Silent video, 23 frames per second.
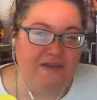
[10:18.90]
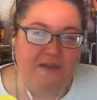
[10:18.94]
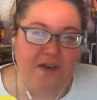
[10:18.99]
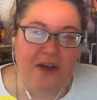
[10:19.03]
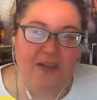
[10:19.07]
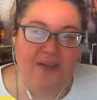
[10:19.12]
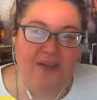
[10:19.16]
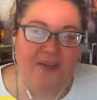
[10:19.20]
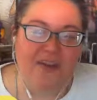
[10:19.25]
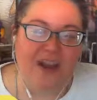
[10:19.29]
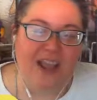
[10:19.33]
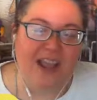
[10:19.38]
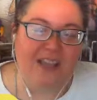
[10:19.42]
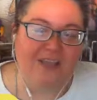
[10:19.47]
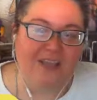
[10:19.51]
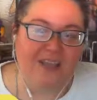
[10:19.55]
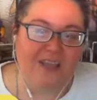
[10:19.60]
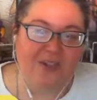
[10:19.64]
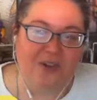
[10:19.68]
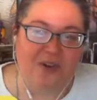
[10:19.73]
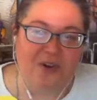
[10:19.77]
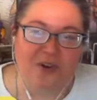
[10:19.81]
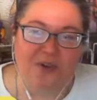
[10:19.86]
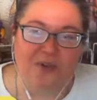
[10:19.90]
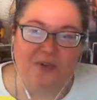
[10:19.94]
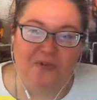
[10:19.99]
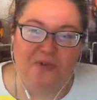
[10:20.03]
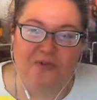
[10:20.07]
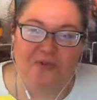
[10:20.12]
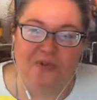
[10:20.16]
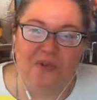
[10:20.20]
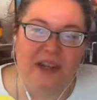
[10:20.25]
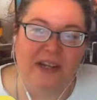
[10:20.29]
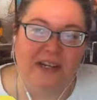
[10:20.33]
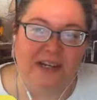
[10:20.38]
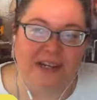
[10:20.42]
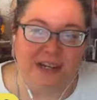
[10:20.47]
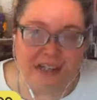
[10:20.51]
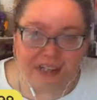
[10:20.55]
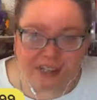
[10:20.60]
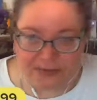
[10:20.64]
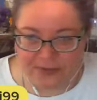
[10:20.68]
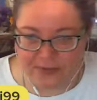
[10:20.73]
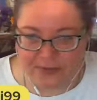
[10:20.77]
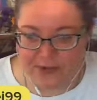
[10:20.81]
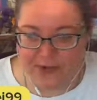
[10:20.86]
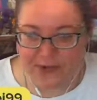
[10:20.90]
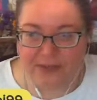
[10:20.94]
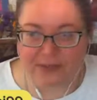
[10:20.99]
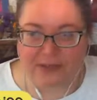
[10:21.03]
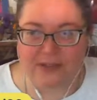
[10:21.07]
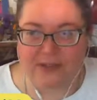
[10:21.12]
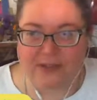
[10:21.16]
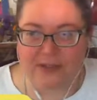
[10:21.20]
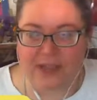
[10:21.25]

father had these horrendous farts.